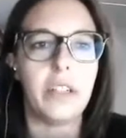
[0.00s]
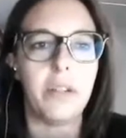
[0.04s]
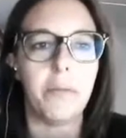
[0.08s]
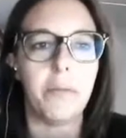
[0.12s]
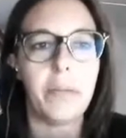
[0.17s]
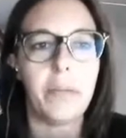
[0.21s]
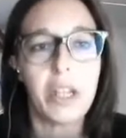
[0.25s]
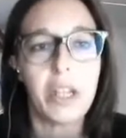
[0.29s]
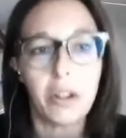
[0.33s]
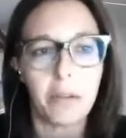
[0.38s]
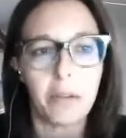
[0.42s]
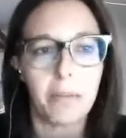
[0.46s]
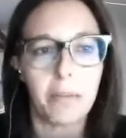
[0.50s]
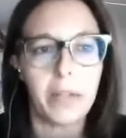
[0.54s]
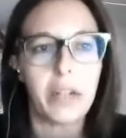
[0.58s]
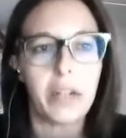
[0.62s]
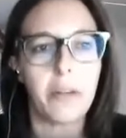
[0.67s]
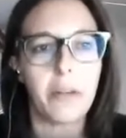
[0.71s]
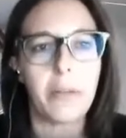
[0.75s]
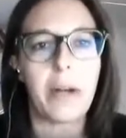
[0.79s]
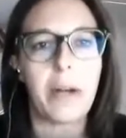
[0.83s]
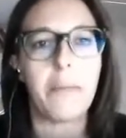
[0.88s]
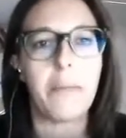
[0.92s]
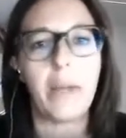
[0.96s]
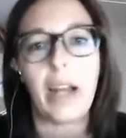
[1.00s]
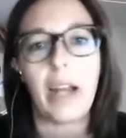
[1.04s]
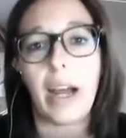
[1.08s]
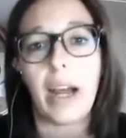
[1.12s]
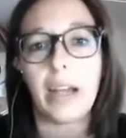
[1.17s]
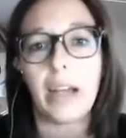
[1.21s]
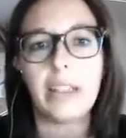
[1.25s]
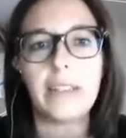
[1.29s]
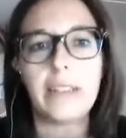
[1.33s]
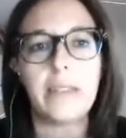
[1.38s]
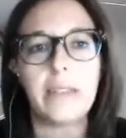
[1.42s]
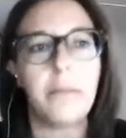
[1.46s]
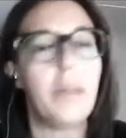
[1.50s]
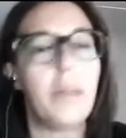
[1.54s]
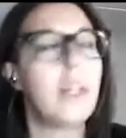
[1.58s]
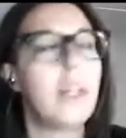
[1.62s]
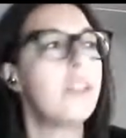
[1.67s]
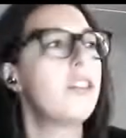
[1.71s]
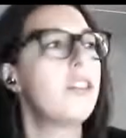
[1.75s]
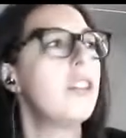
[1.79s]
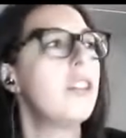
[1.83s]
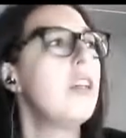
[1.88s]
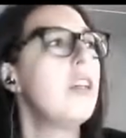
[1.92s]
micromammal assemblage,